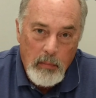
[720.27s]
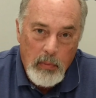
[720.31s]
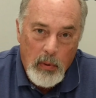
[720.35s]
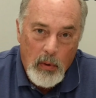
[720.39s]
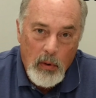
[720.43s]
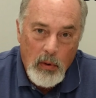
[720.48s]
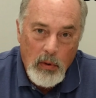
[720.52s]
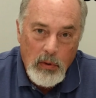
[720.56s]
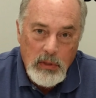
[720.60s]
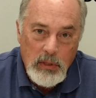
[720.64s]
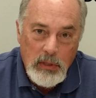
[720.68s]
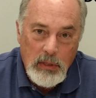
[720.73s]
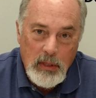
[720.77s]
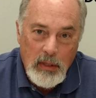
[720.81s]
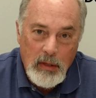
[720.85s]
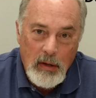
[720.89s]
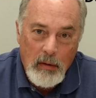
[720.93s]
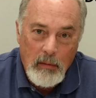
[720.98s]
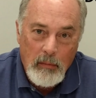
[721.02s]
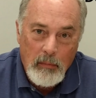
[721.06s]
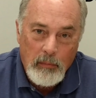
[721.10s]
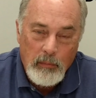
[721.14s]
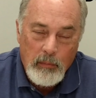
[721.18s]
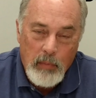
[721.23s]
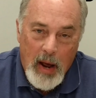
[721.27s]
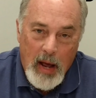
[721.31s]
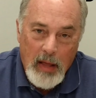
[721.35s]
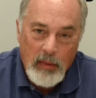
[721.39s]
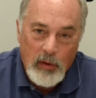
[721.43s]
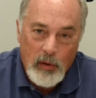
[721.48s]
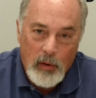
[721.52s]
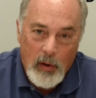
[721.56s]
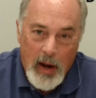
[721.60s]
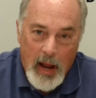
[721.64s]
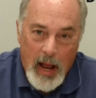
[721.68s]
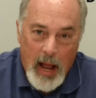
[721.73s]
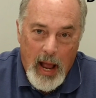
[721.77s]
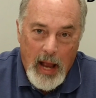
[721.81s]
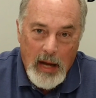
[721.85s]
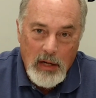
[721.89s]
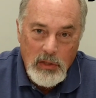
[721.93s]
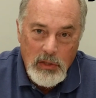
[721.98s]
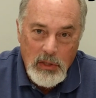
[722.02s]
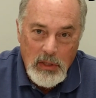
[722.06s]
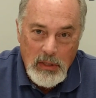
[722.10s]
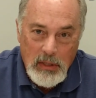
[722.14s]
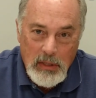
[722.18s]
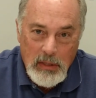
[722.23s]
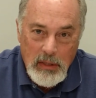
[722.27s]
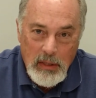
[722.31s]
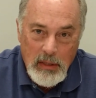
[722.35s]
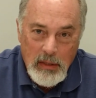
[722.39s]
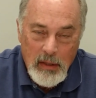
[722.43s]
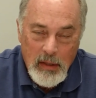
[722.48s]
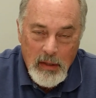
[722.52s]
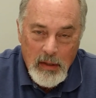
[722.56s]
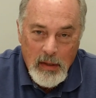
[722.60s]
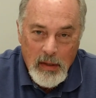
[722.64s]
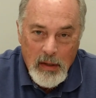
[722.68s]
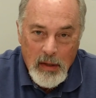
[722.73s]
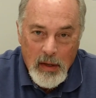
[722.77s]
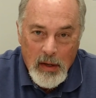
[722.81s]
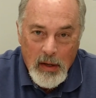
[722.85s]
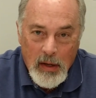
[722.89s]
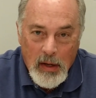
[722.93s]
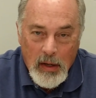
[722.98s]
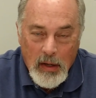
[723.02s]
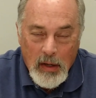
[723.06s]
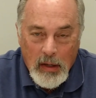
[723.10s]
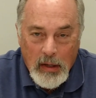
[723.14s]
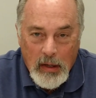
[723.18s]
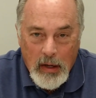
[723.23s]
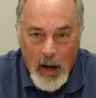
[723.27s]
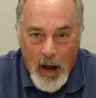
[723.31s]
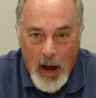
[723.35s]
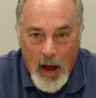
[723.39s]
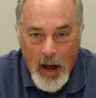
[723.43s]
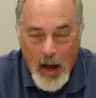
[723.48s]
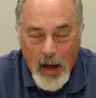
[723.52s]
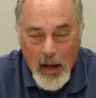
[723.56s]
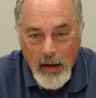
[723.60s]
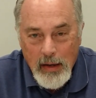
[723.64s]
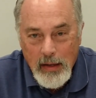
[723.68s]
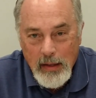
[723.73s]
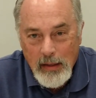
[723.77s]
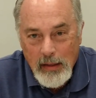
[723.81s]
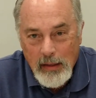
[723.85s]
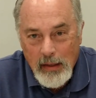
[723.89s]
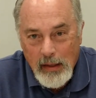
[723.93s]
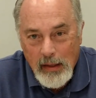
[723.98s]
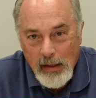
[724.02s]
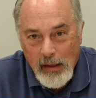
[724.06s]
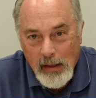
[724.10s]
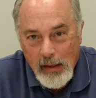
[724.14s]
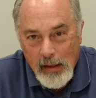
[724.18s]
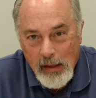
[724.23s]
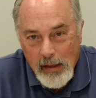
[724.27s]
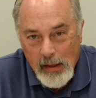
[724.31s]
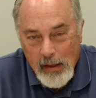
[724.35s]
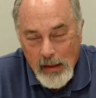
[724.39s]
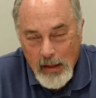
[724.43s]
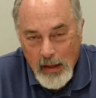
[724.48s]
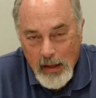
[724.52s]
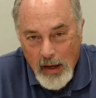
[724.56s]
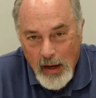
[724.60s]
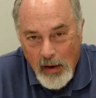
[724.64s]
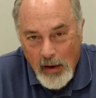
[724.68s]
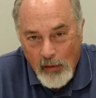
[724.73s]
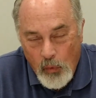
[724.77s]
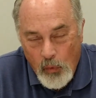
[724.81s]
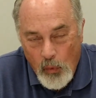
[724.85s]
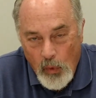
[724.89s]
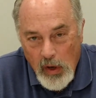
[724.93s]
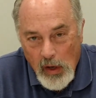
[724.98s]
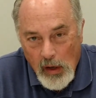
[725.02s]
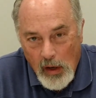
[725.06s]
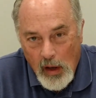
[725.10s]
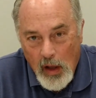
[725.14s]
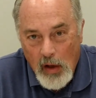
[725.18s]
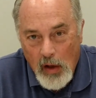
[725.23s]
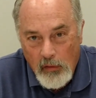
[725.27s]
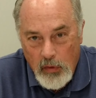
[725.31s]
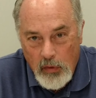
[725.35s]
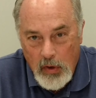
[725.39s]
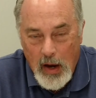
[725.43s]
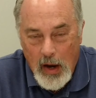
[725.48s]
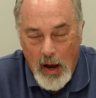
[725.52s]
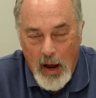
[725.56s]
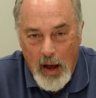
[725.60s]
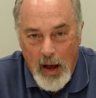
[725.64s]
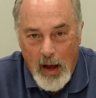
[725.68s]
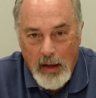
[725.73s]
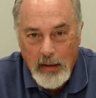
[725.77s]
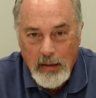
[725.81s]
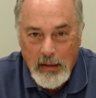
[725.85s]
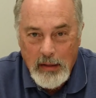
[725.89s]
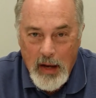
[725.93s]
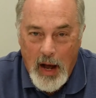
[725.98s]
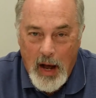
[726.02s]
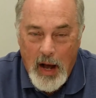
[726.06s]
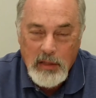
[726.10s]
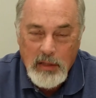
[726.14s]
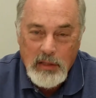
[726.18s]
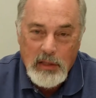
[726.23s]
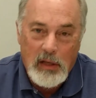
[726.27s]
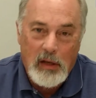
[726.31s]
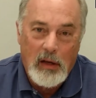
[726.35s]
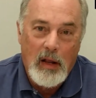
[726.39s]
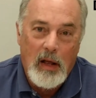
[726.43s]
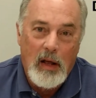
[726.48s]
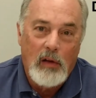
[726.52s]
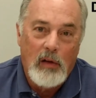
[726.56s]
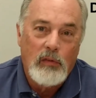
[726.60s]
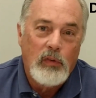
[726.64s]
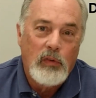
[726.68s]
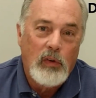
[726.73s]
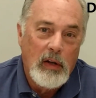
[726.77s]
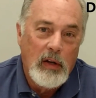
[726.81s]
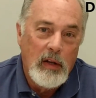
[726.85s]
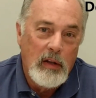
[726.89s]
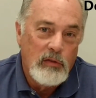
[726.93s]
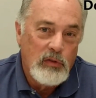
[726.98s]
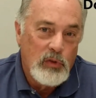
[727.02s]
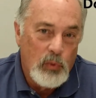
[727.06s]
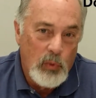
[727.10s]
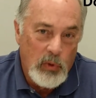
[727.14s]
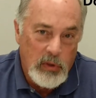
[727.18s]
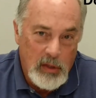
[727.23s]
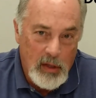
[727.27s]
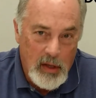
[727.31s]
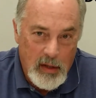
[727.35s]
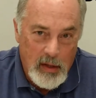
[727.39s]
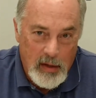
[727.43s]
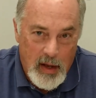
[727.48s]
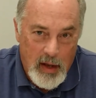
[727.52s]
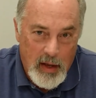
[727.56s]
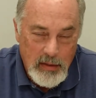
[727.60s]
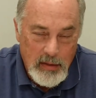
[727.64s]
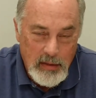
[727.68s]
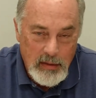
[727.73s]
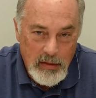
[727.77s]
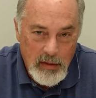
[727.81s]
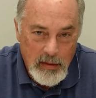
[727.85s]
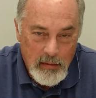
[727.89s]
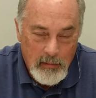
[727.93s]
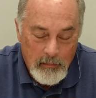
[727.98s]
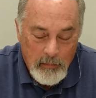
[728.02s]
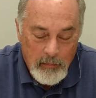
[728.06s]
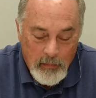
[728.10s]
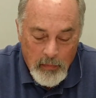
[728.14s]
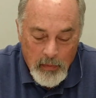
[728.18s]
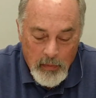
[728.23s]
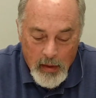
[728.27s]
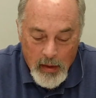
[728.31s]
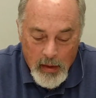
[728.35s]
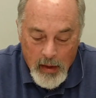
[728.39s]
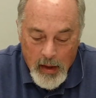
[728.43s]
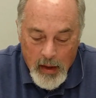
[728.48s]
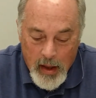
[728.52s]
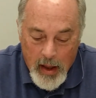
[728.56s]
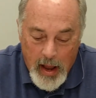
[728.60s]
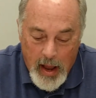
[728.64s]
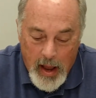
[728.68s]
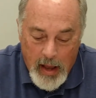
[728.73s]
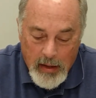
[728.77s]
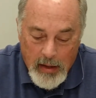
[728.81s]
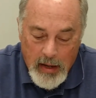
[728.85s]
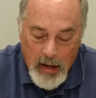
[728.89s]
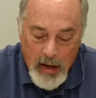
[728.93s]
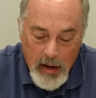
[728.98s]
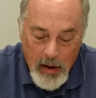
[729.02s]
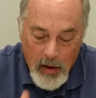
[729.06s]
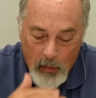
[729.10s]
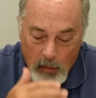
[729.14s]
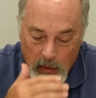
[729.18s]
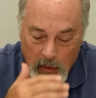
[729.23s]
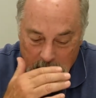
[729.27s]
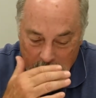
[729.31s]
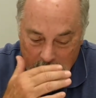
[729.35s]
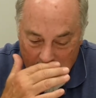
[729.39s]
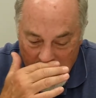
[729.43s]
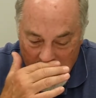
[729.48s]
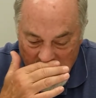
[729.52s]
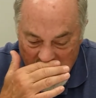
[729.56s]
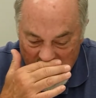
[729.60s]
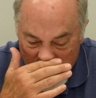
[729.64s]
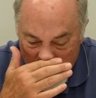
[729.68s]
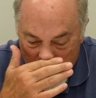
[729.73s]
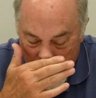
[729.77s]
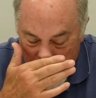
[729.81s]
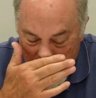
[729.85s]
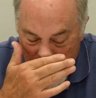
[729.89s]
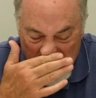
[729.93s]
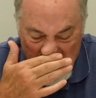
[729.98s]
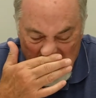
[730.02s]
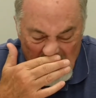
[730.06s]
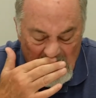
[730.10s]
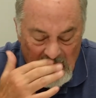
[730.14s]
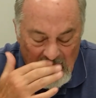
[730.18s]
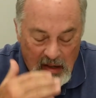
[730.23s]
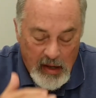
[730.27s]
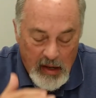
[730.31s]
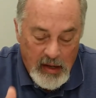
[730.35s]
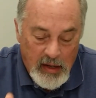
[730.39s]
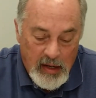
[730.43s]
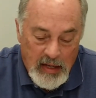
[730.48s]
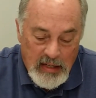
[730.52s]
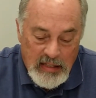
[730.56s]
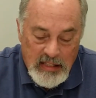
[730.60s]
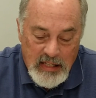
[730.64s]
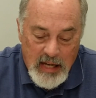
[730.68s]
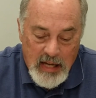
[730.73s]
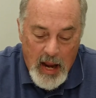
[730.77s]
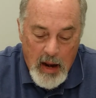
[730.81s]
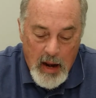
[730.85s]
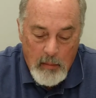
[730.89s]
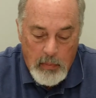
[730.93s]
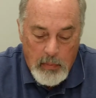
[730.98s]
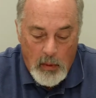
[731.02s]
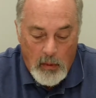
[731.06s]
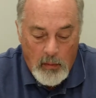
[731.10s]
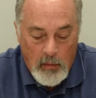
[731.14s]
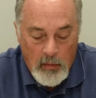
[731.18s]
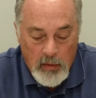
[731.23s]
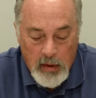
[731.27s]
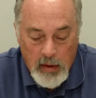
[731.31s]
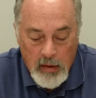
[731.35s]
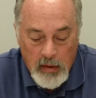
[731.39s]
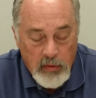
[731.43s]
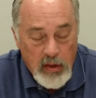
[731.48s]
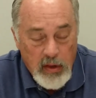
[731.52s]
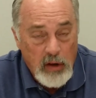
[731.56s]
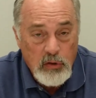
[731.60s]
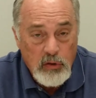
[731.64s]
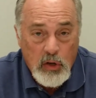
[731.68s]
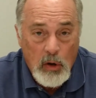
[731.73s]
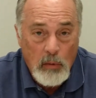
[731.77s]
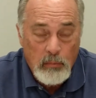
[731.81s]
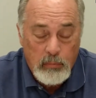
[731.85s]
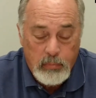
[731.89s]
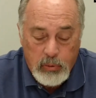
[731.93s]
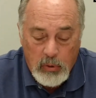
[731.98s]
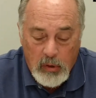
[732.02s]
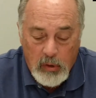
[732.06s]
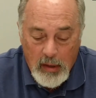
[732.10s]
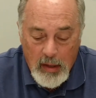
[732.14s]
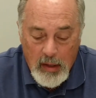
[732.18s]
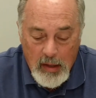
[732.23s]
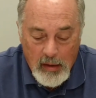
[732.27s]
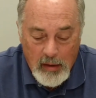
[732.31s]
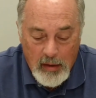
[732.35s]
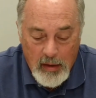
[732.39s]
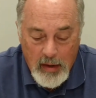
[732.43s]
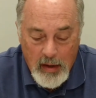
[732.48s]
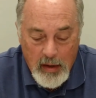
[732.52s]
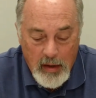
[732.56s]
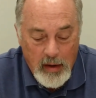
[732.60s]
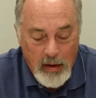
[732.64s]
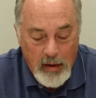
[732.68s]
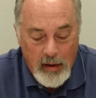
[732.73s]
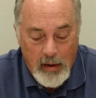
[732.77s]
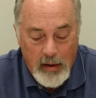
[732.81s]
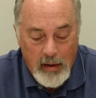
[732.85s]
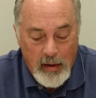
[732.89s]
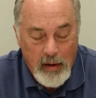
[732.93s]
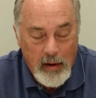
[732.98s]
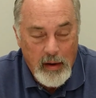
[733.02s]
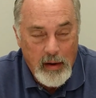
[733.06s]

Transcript: a person by their actions. God, if we love God, God's love lives within us. And here we see a gentleman, an example that's completely